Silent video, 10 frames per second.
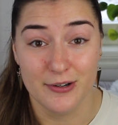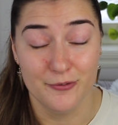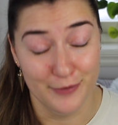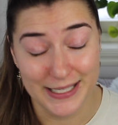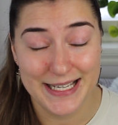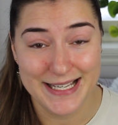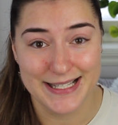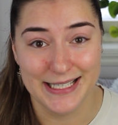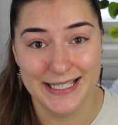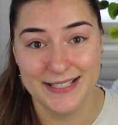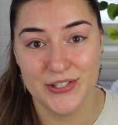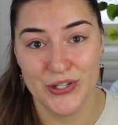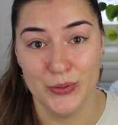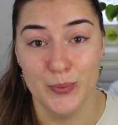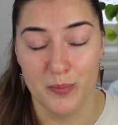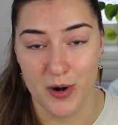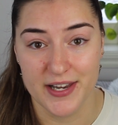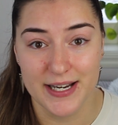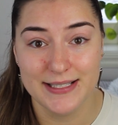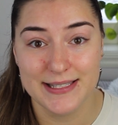really easily to
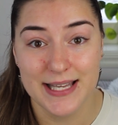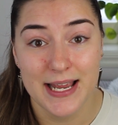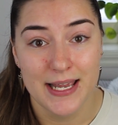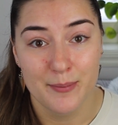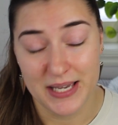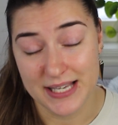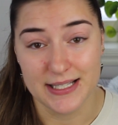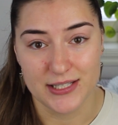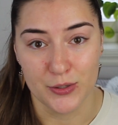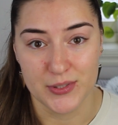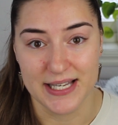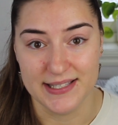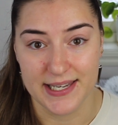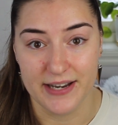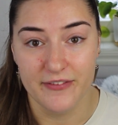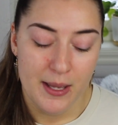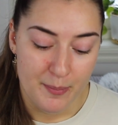products because it's so sensitive.